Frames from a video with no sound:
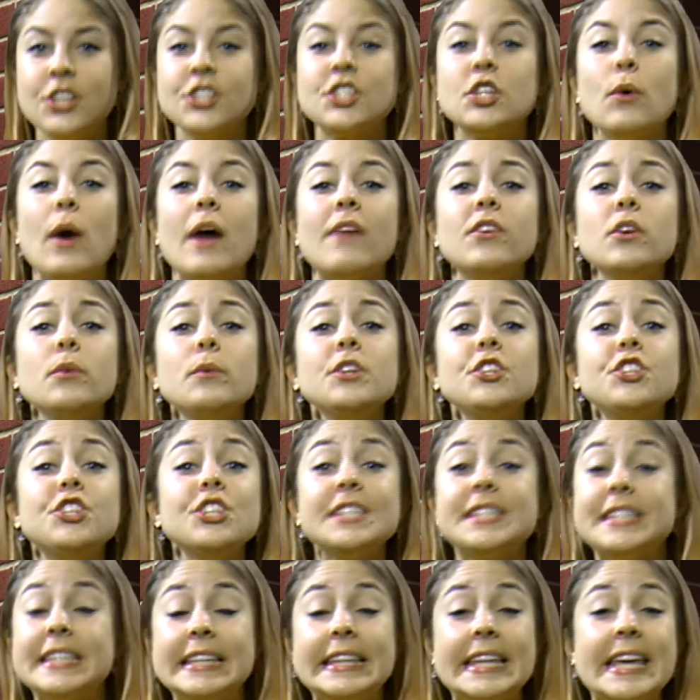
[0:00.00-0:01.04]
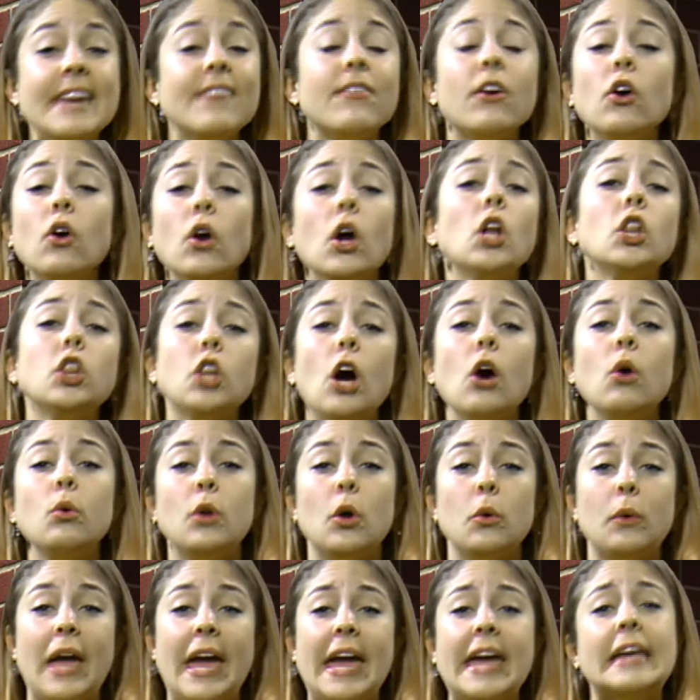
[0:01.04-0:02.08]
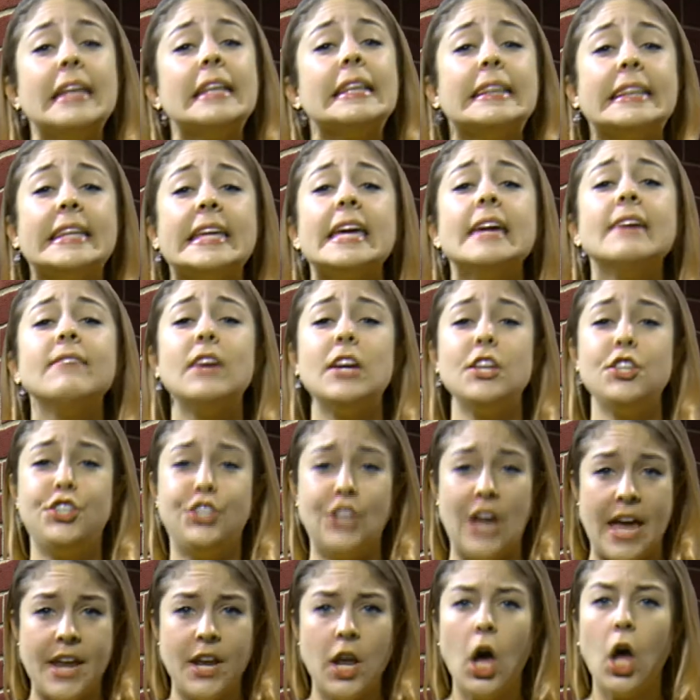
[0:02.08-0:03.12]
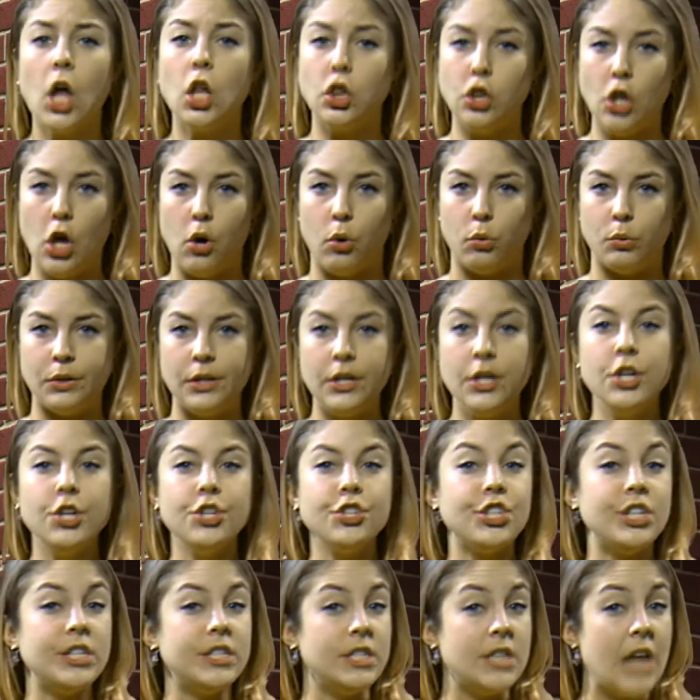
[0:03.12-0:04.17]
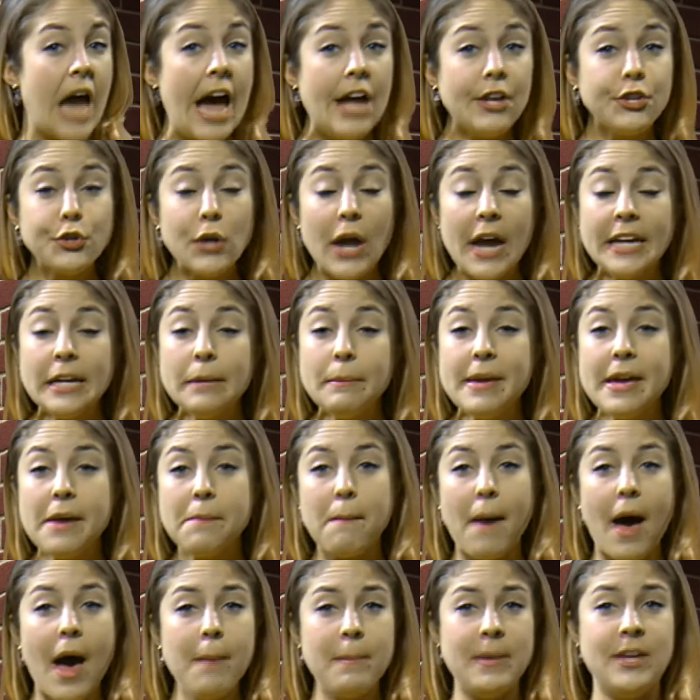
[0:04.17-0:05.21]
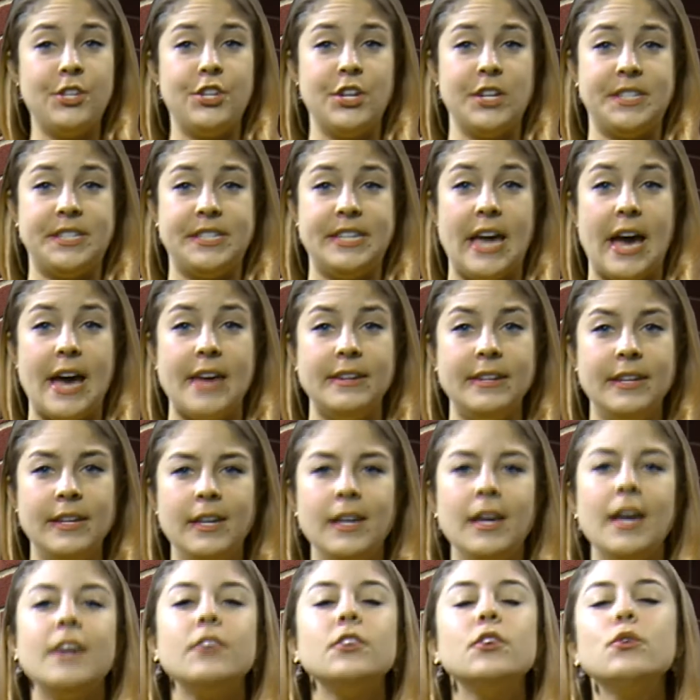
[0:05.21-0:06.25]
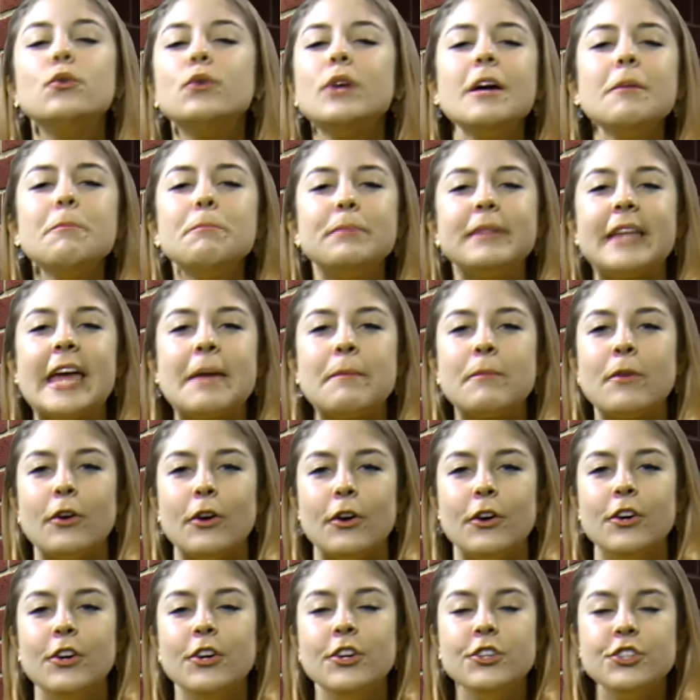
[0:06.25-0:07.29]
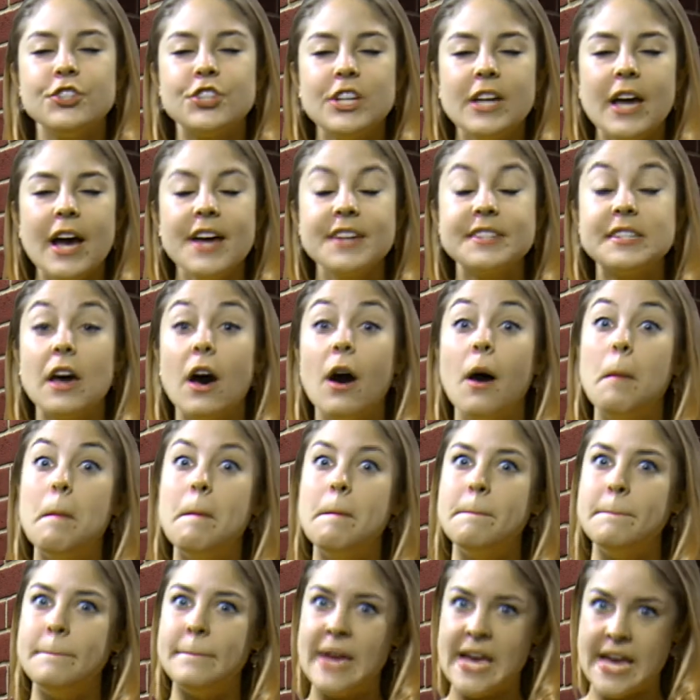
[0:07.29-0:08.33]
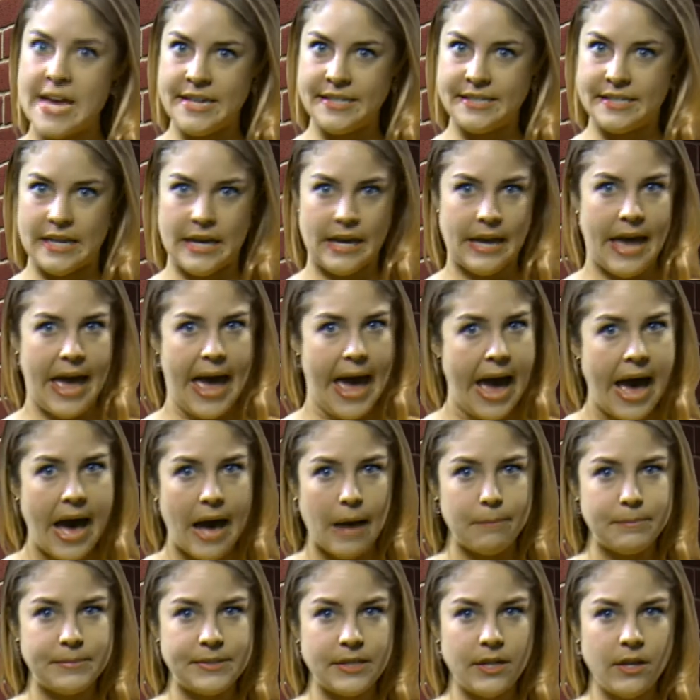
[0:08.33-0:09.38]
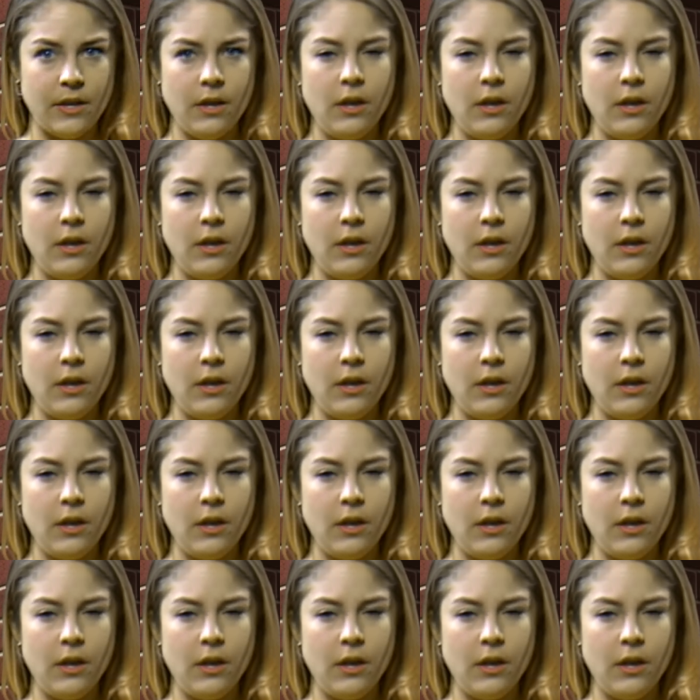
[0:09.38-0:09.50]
So everyone just leave her alone, okay? Leave Jen alone. She's not trying to be a mommy just yet. And who can blame her? She has amazing abs.